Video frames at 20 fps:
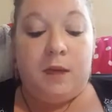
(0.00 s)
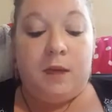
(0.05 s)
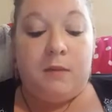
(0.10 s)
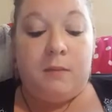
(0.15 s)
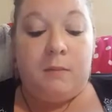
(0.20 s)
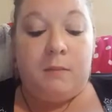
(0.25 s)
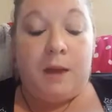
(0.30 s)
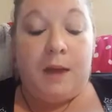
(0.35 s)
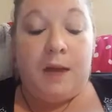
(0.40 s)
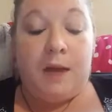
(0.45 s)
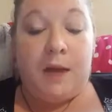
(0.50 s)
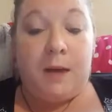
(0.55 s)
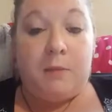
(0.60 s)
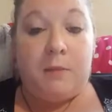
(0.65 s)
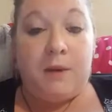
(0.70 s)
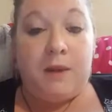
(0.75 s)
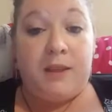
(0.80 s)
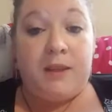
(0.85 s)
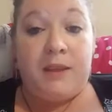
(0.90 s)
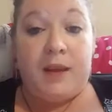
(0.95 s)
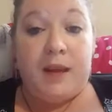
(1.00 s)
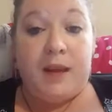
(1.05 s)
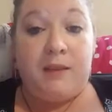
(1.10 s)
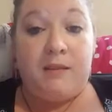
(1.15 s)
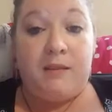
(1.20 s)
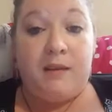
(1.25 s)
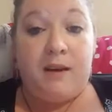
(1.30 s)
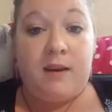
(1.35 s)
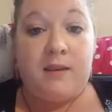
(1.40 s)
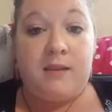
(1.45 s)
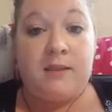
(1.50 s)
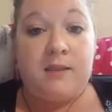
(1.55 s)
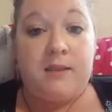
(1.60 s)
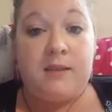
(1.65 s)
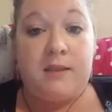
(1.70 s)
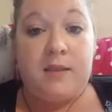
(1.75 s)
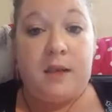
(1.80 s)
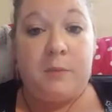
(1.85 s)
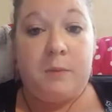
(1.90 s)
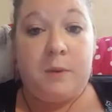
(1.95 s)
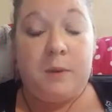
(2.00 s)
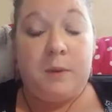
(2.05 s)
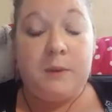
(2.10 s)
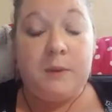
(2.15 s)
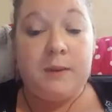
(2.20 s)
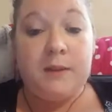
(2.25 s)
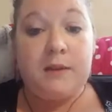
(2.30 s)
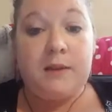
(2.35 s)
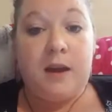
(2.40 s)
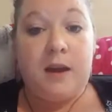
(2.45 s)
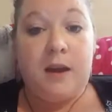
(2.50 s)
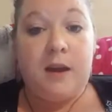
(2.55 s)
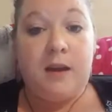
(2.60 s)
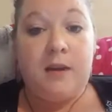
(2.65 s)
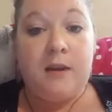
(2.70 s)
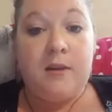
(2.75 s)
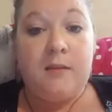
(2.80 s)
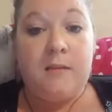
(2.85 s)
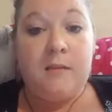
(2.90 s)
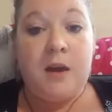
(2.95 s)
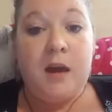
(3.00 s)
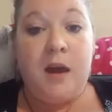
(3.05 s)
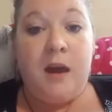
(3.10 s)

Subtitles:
made up with catalogs and samples, and